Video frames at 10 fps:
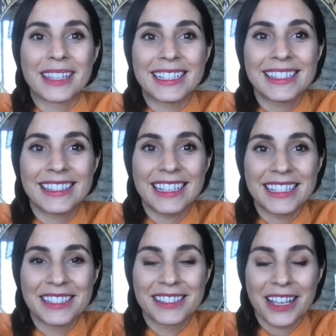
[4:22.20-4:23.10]
This
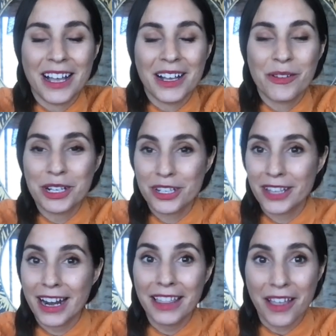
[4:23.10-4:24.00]
is a question
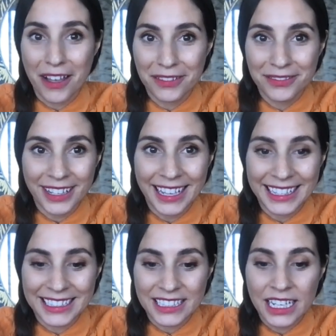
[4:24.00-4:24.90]
that I love,
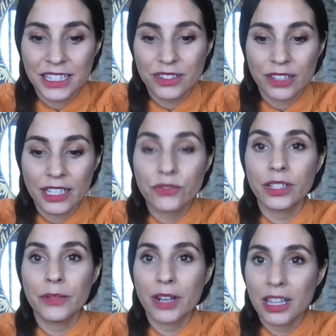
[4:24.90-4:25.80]
and it's it's
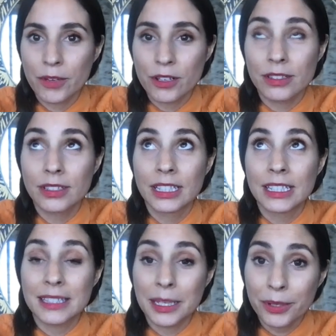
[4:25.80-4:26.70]
really one of the most
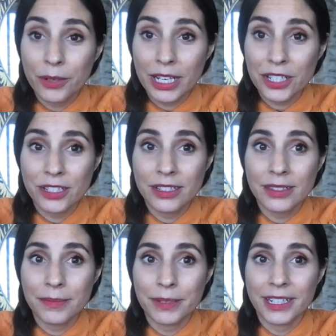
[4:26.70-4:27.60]
simple
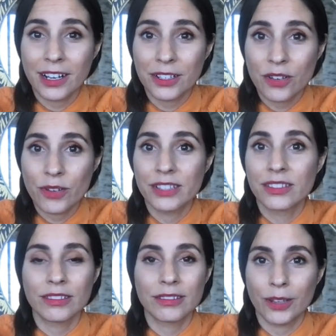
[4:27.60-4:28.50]
questions, but it also
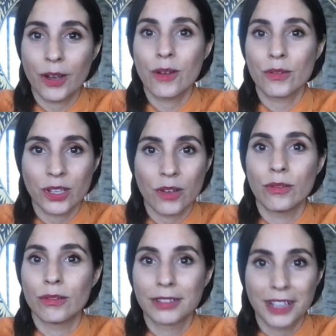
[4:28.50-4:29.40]
is so,
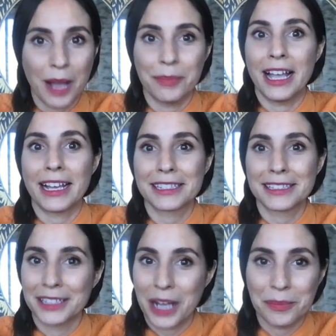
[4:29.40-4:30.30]
so complex
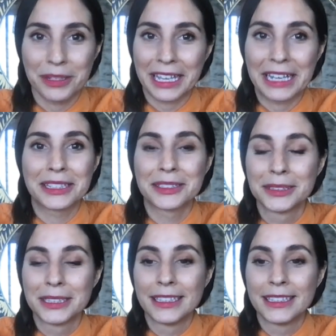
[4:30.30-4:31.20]
and complicated.
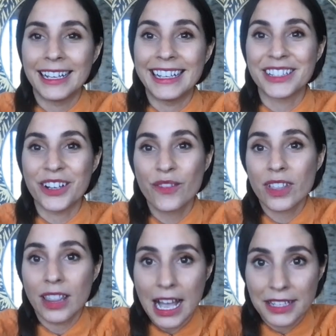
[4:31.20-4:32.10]
And over
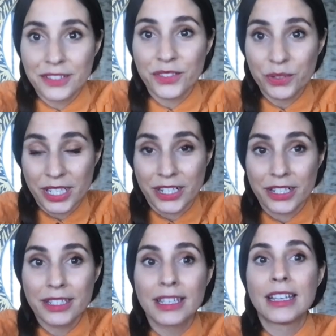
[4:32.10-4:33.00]
the last few
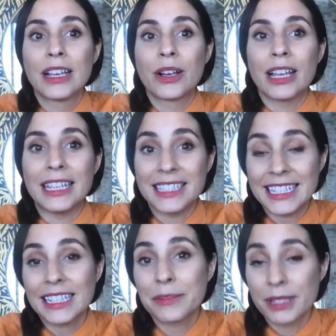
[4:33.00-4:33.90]
years,
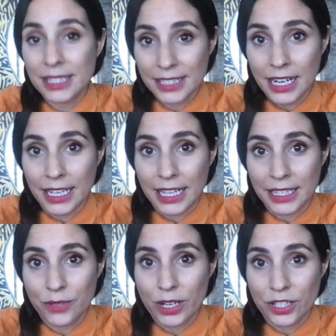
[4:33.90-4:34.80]
Indeed has been studying
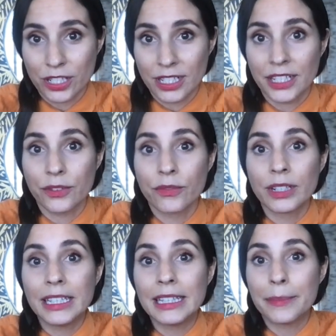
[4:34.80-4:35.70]
this question in a
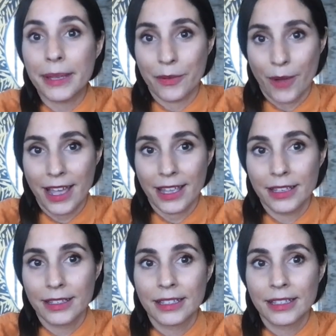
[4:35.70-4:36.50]
really big way.